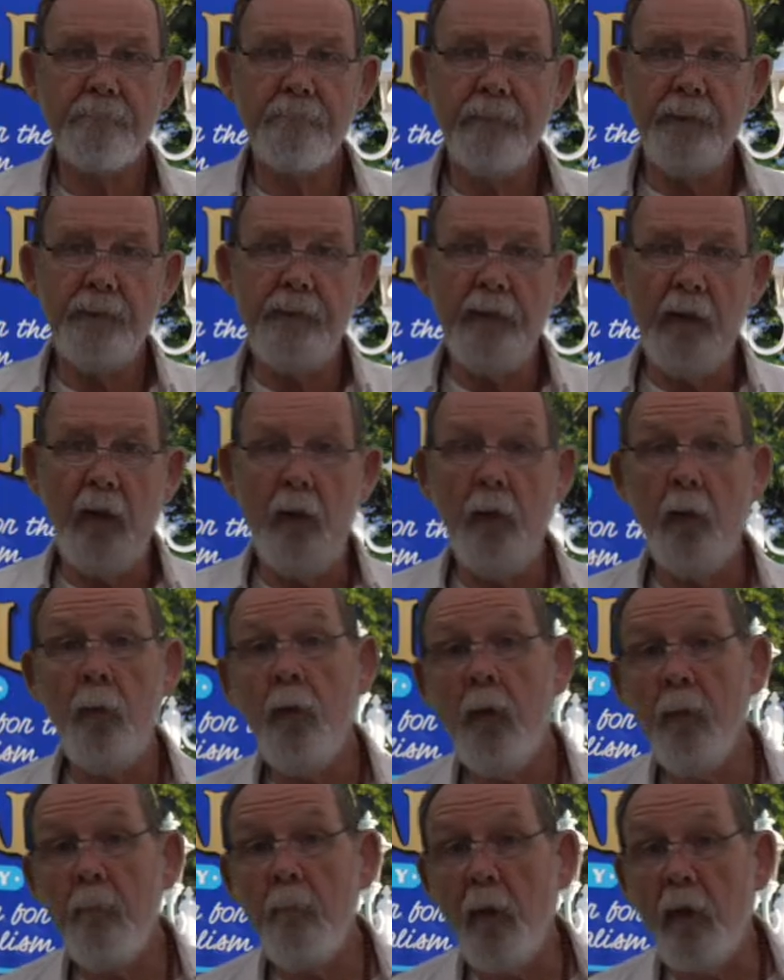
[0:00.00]

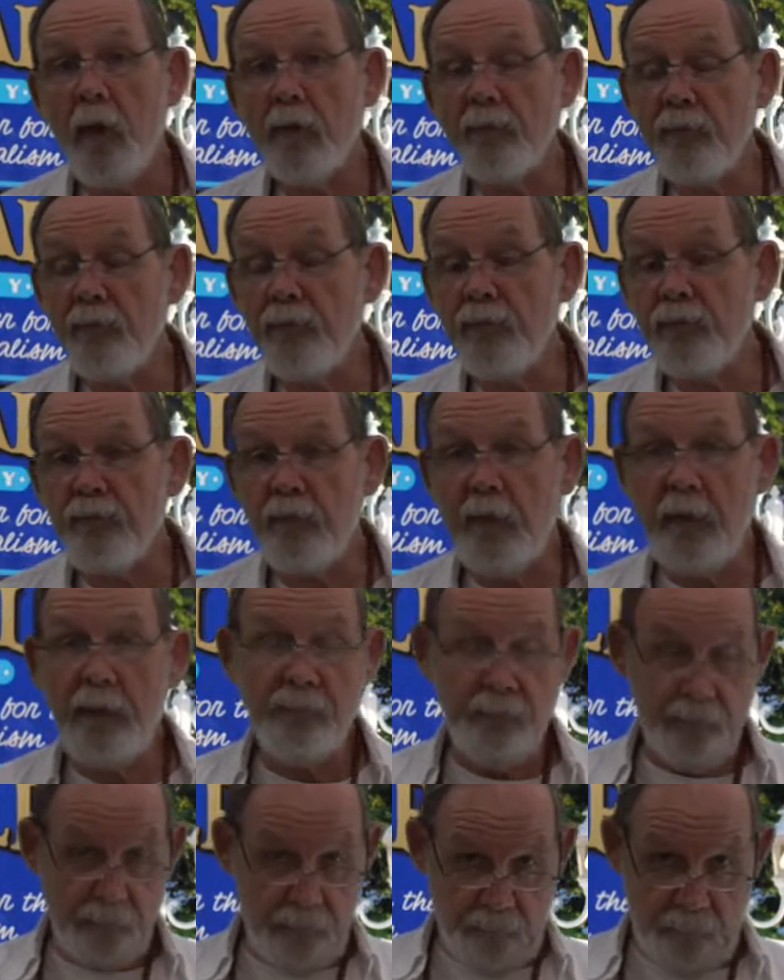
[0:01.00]
Leo, Mars is
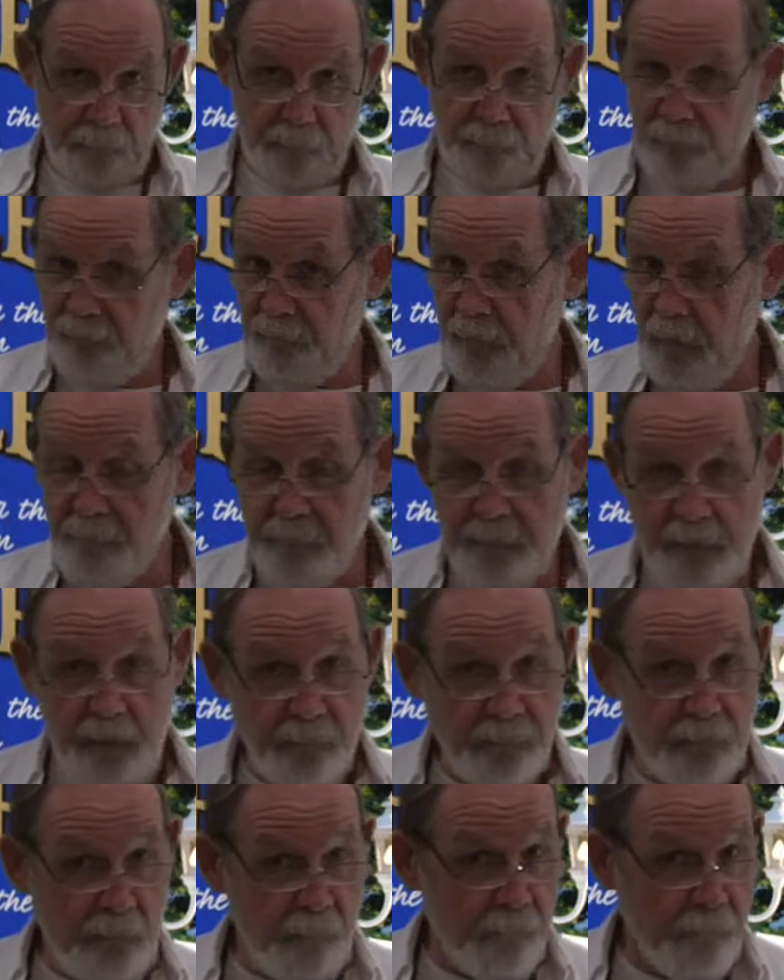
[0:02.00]
transiting your 7th
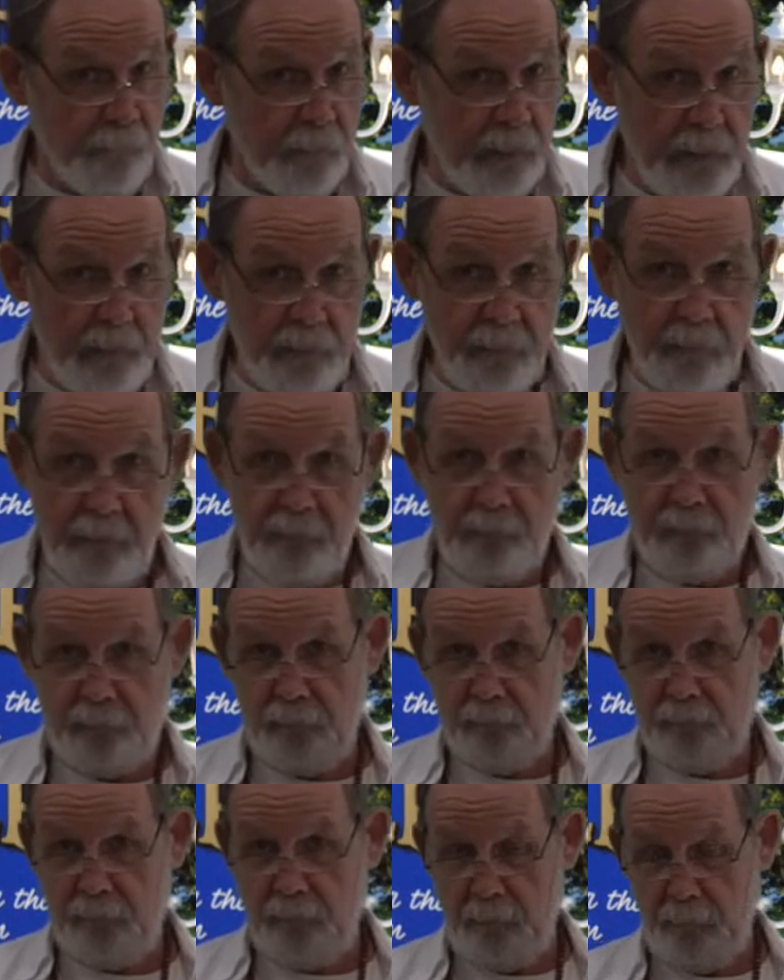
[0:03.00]
house of
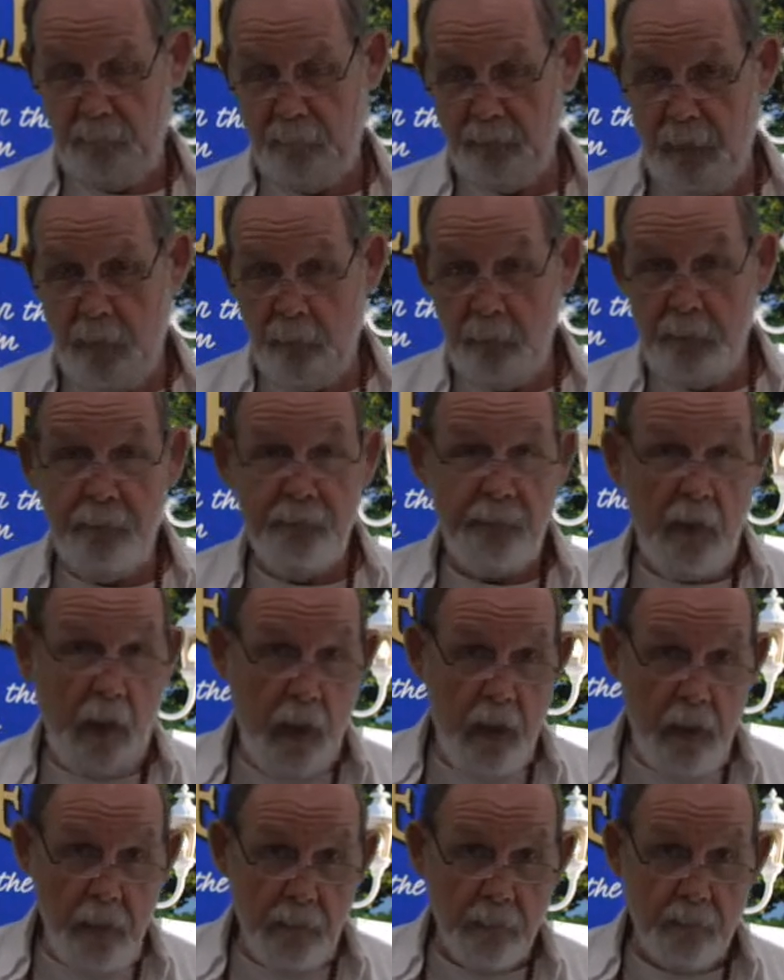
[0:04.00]
relationships. Now, his
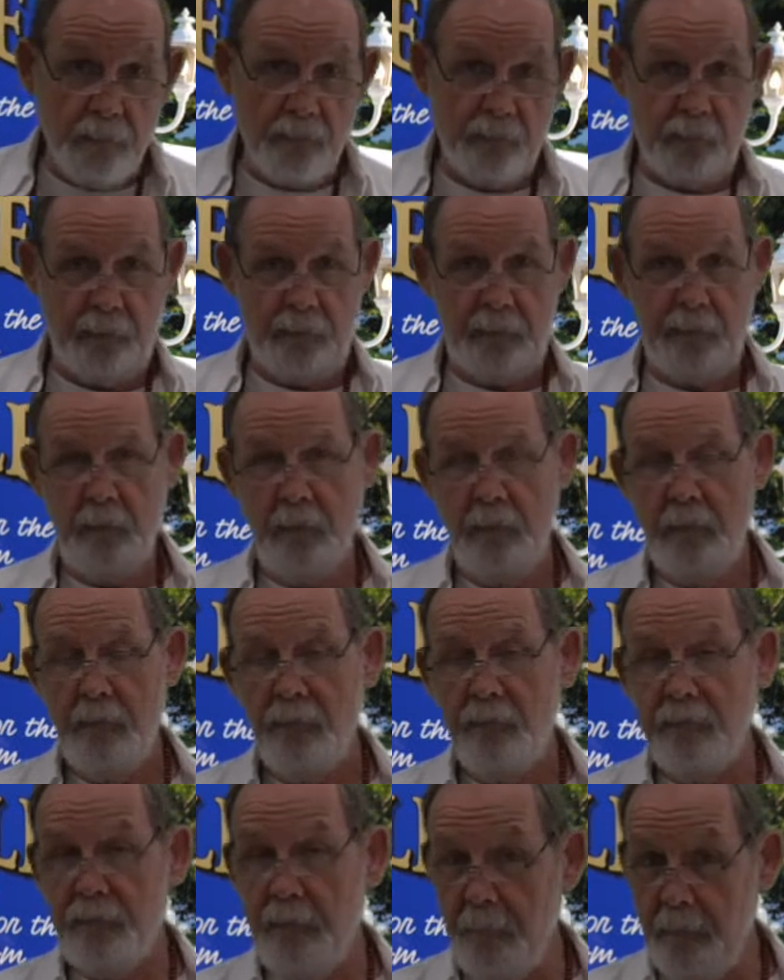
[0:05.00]
energy
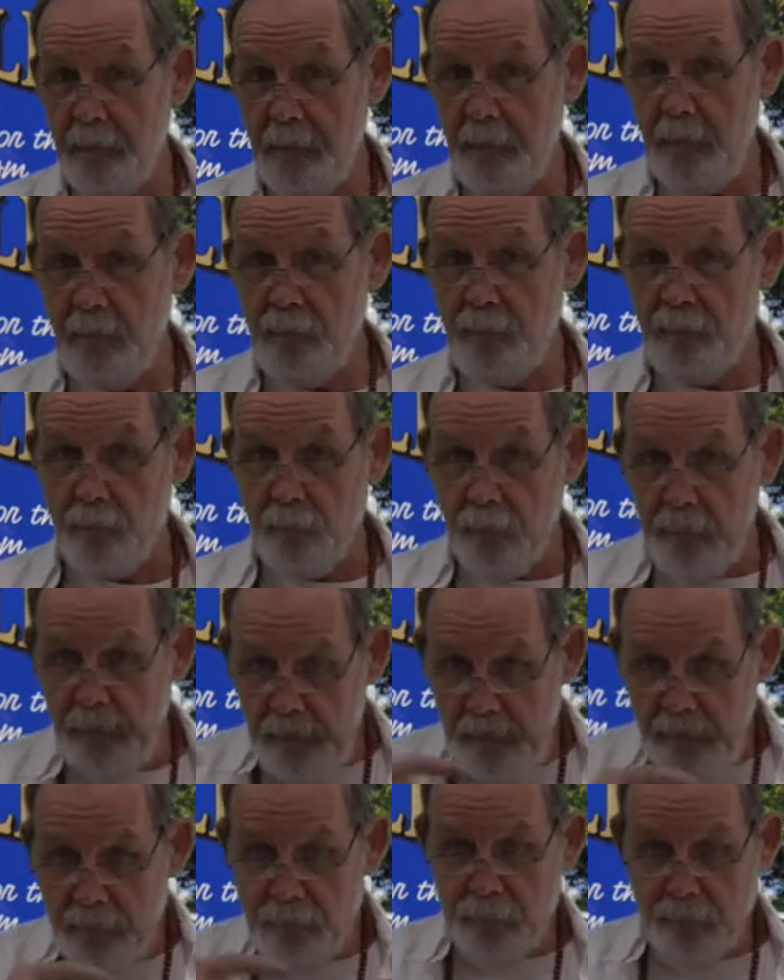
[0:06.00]
stimulates your
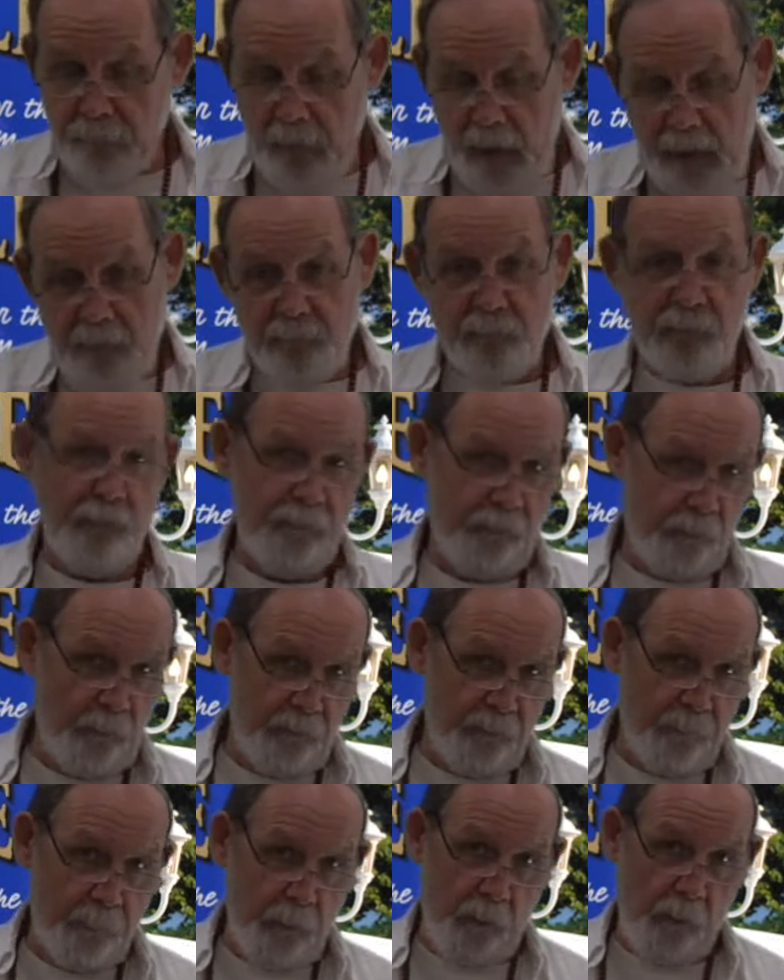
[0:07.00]
interactions
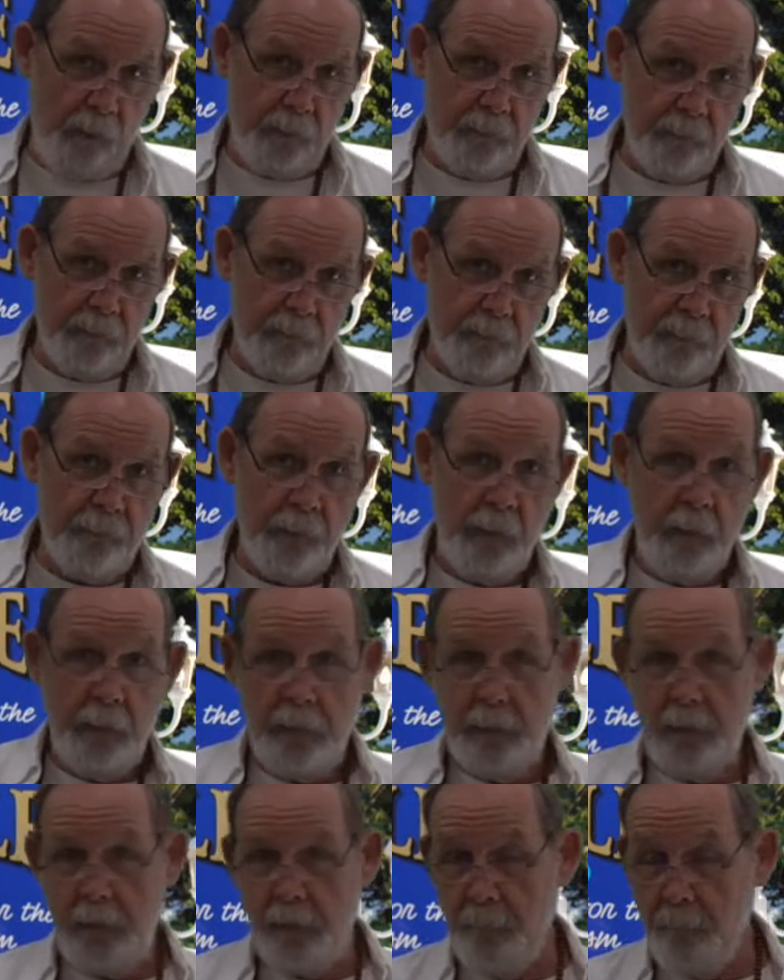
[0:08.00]
with partners
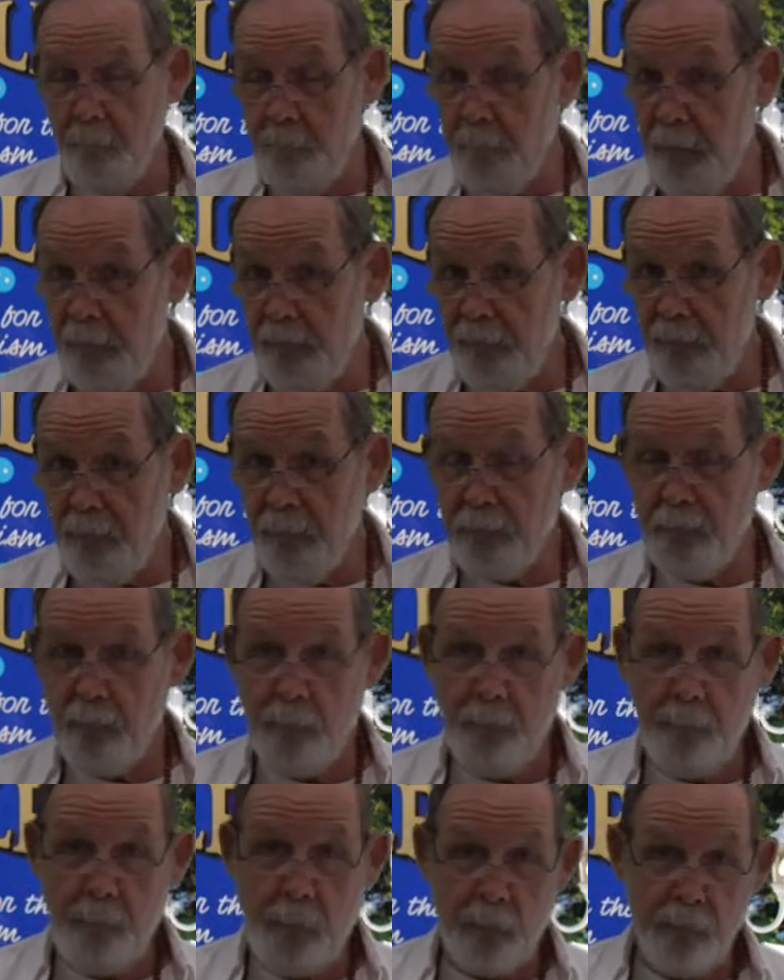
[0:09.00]
in business
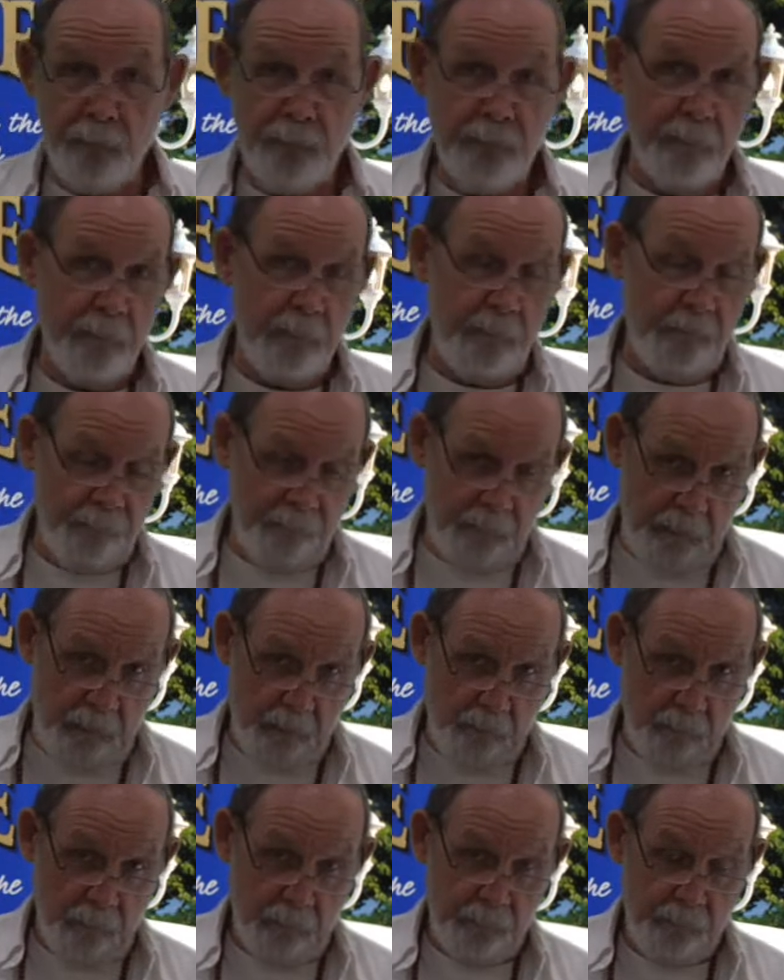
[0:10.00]
or personal
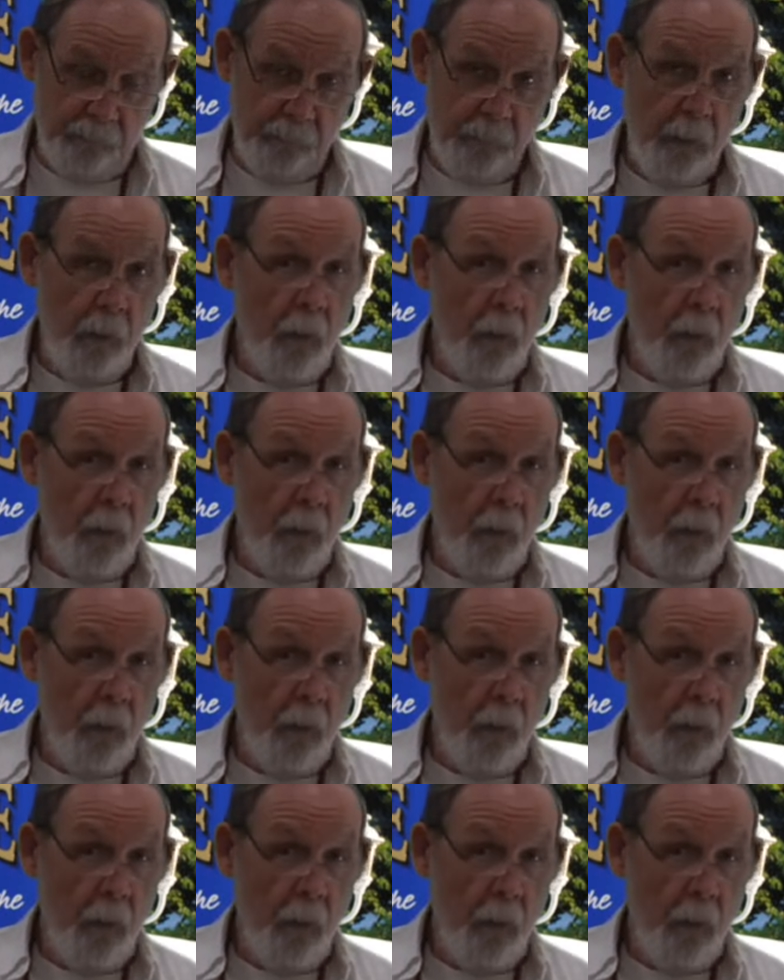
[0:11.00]
affairs.